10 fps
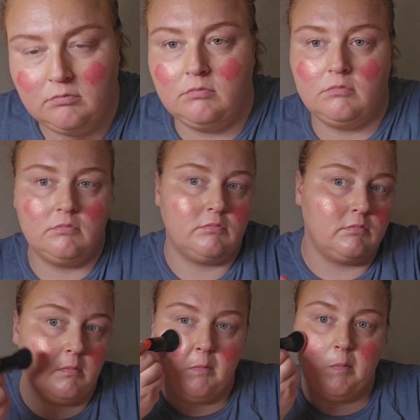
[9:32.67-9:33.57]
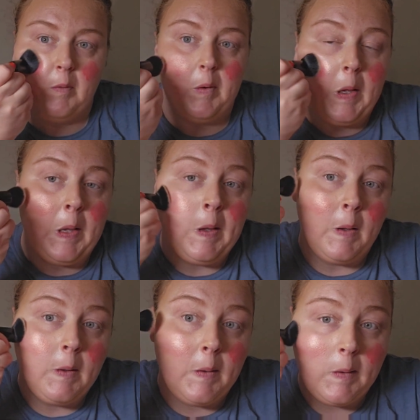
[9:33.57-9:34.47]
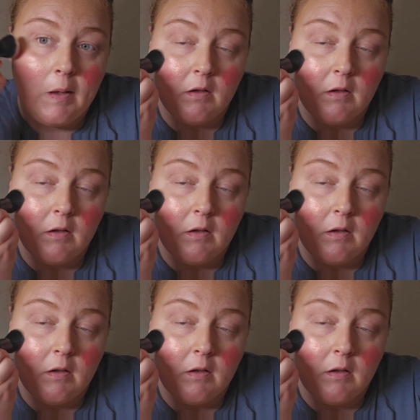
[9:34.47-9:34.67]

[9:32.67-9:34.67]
No one is speaking in this clip.